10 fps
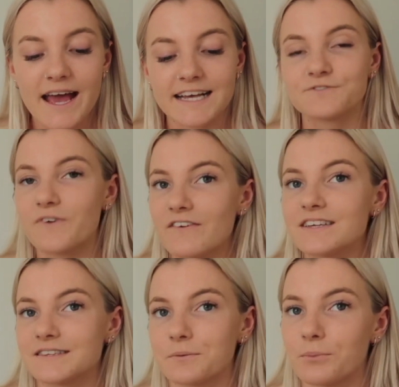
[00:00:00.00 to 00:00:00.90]
It's
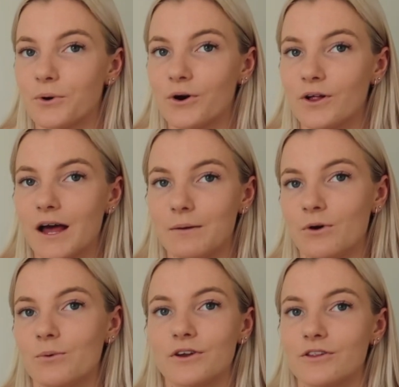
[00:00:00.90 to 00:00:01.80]
very simple. I'm
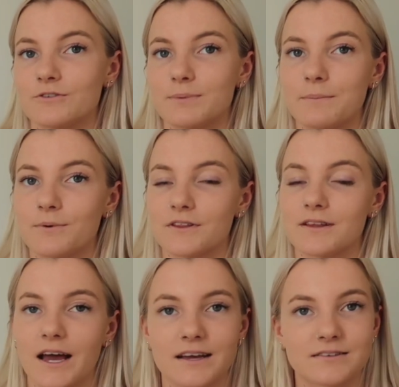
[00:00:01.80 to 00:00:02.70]
not one of those people that
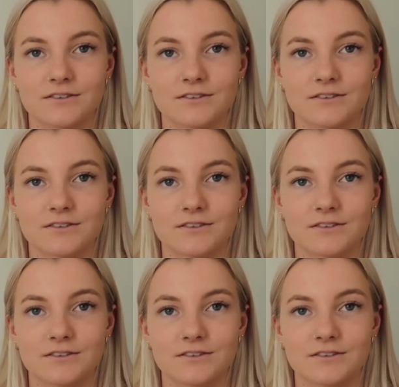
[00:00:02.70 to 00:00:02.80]
like